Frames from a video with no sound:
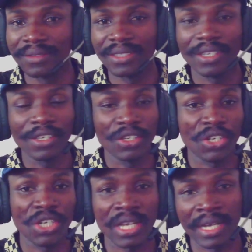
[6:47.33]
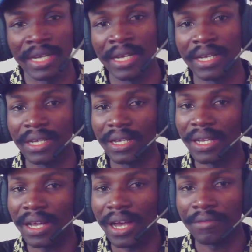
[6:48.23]
Asia,
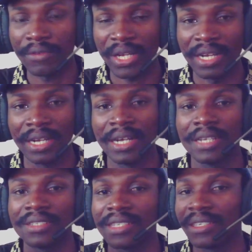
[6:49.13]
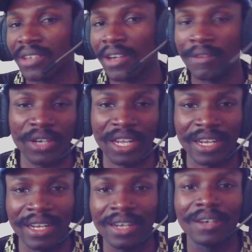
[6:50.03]
Africa, Central
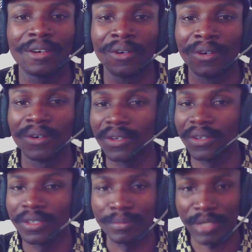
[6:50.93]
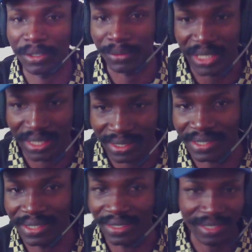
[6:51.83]
Africa, or the Middle East.
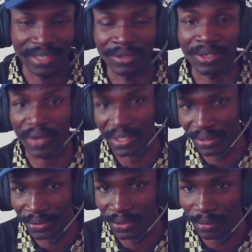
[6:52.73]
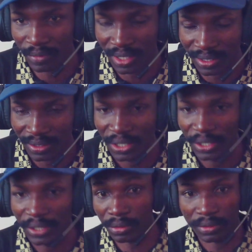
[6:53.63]
It's a universal something.
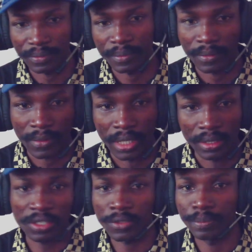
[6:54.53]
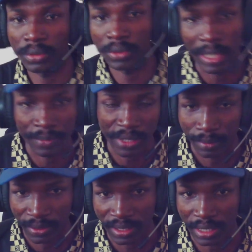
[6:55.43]
So this is
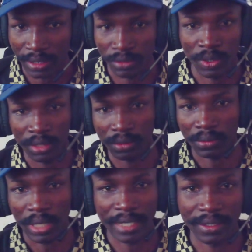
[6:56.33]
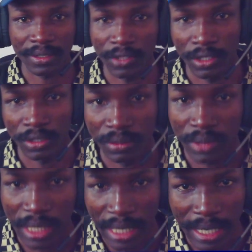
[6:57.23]
BlueCapCyberSec. Do what to like this video,
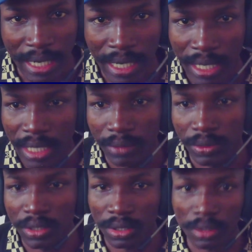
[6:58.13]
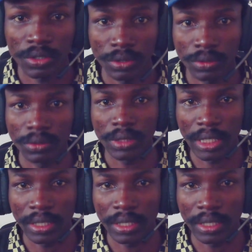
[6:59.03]
and I will talk to you in the